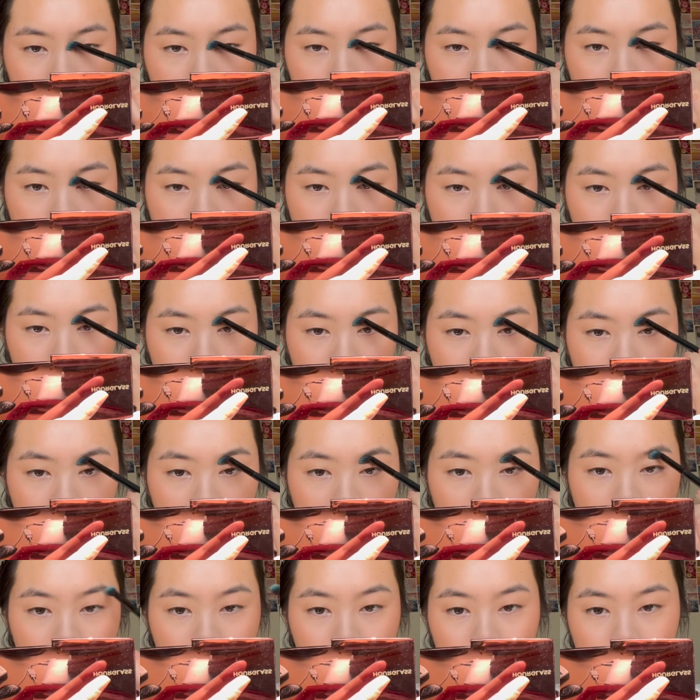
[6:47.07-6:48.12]
sweep it
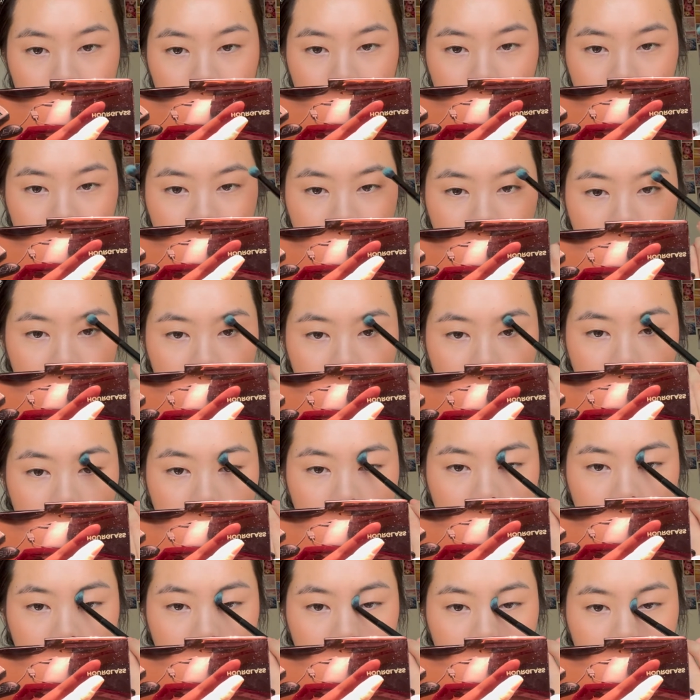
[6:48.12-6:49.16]
up
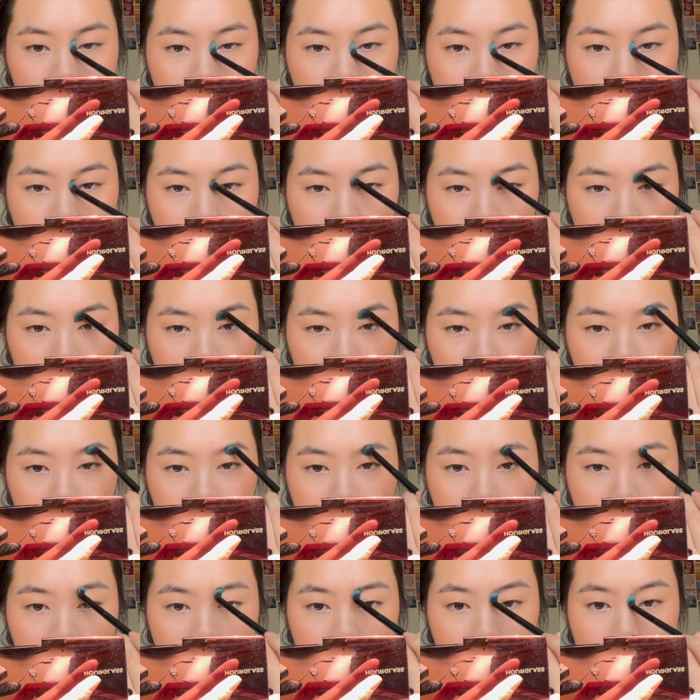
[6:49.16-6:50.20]
so it
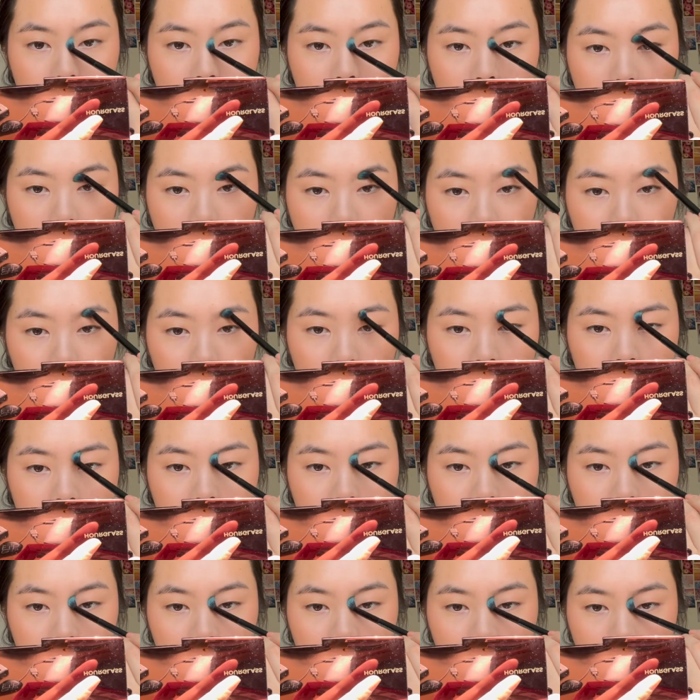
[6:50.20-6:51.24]
connects with my eyebrows
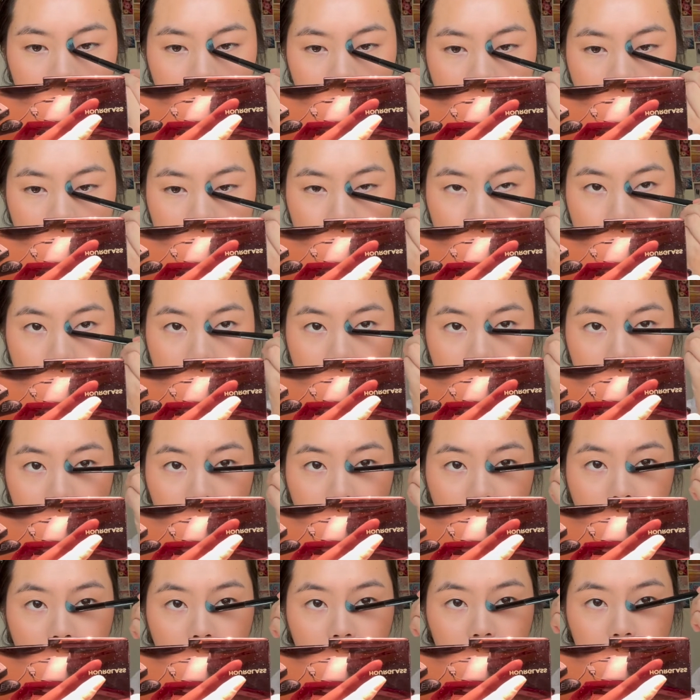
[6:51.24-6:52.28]
and make an
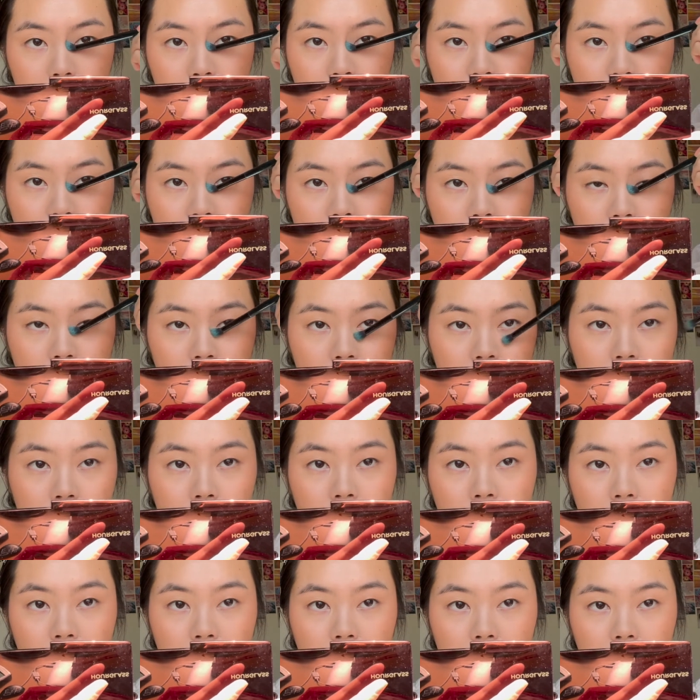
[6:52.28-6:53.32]
arch
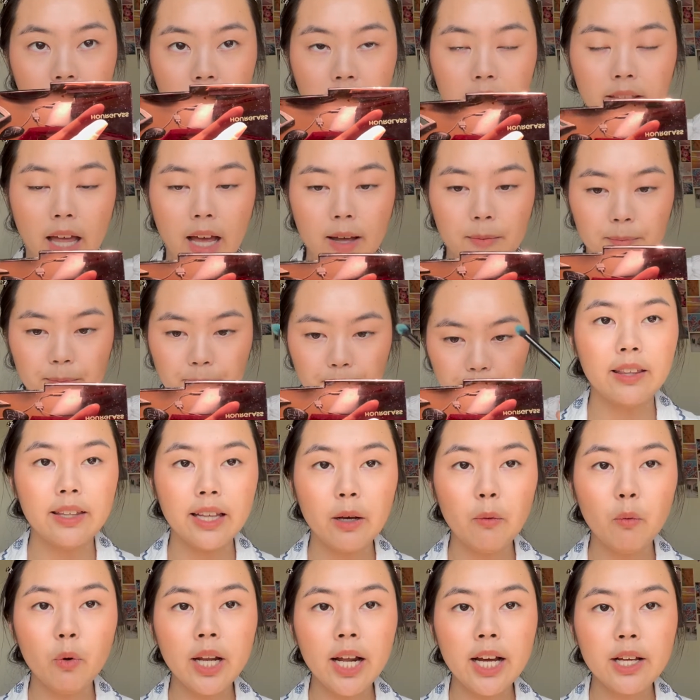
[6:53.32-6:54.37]
like that. And then
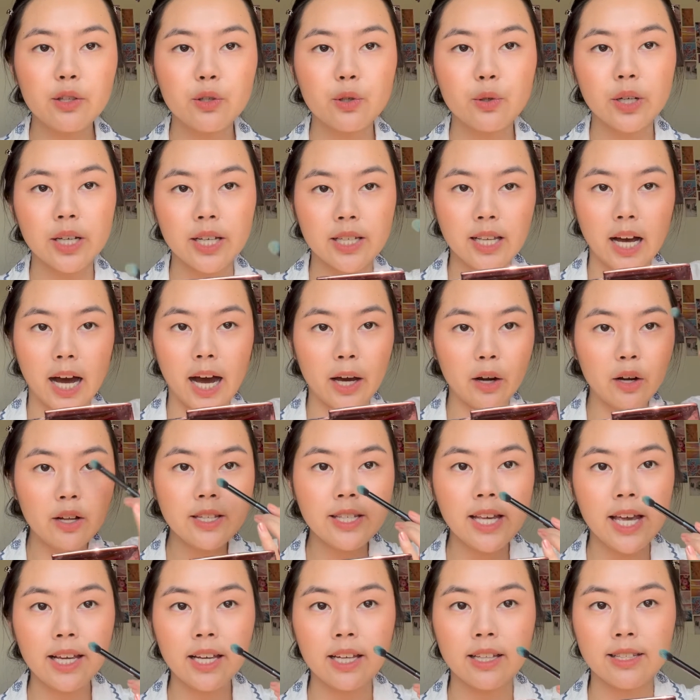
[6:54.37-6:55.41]
what I do is I don't
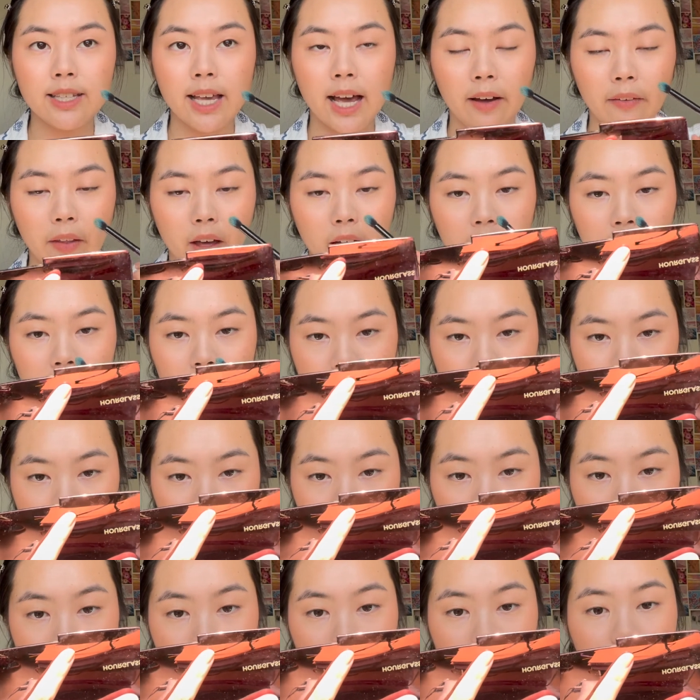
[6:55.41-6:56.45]
take it down, I just
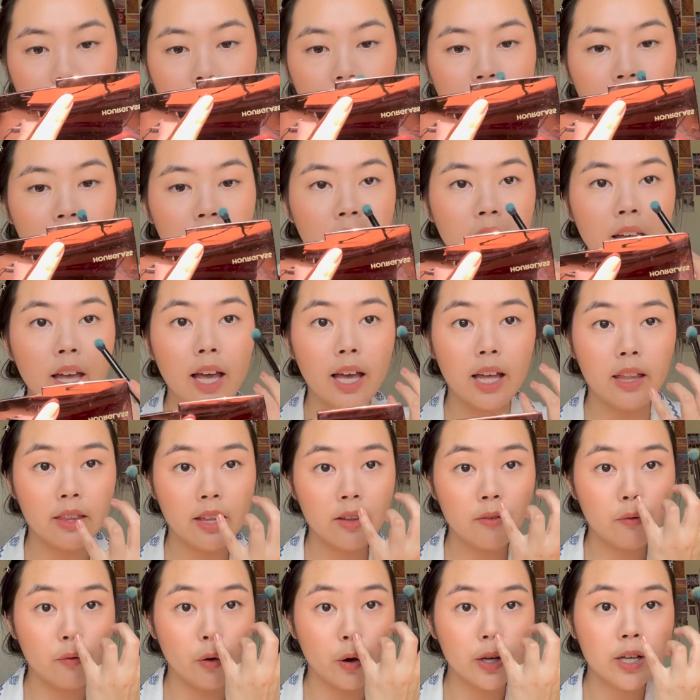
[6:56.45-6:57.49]
leave it there and then
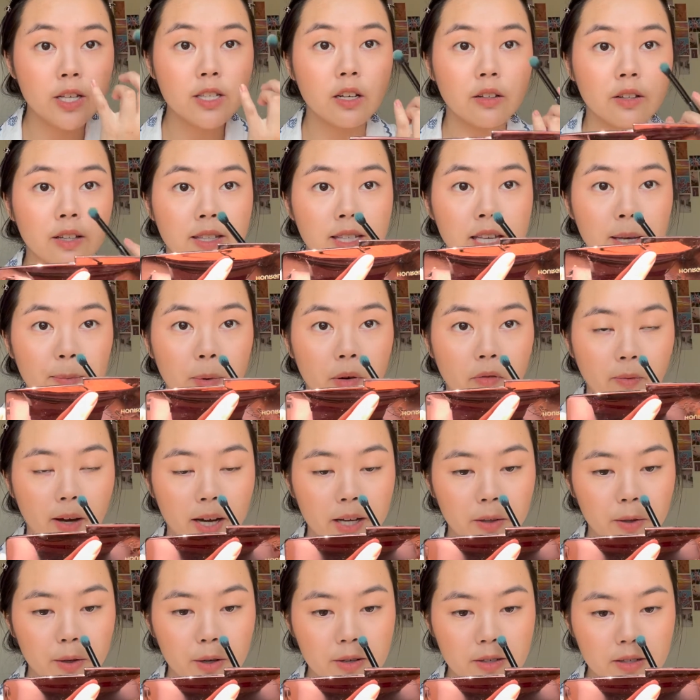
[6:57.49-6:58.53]
focus on the tip of my
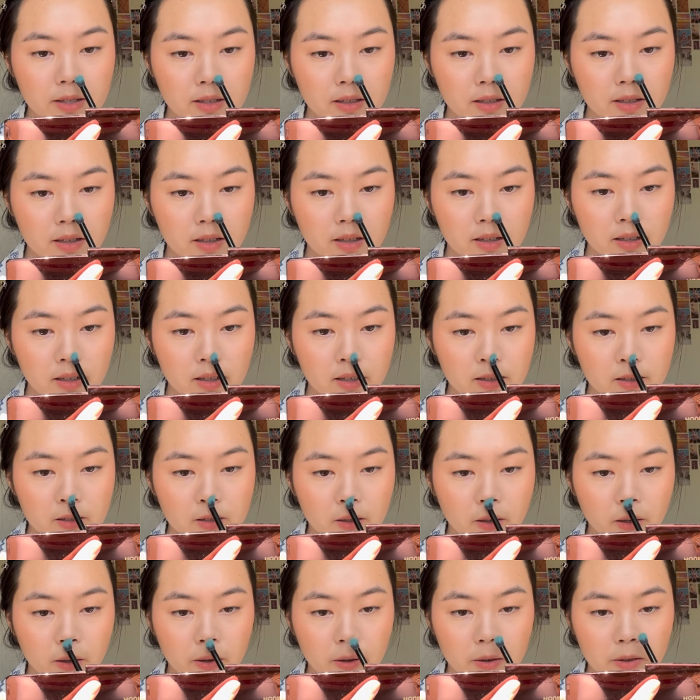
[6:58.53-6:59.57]
nose.
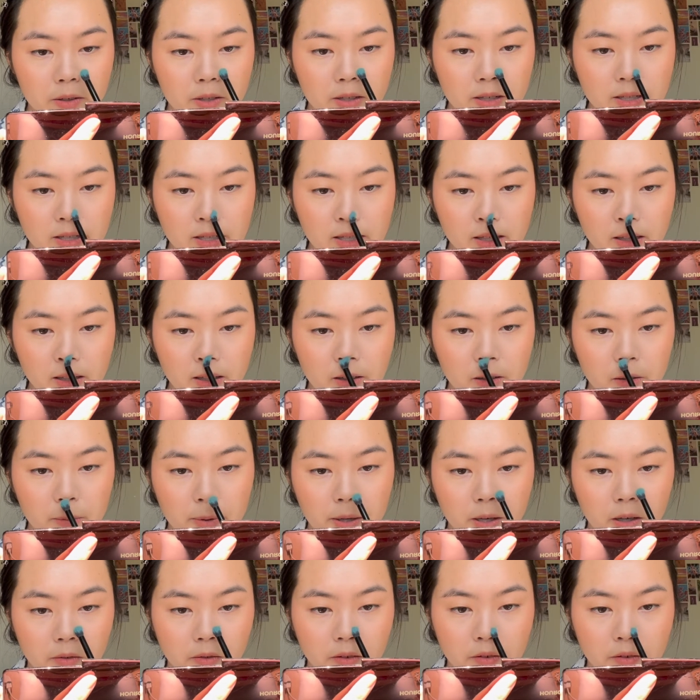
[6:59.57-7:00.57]
So just a little bit of a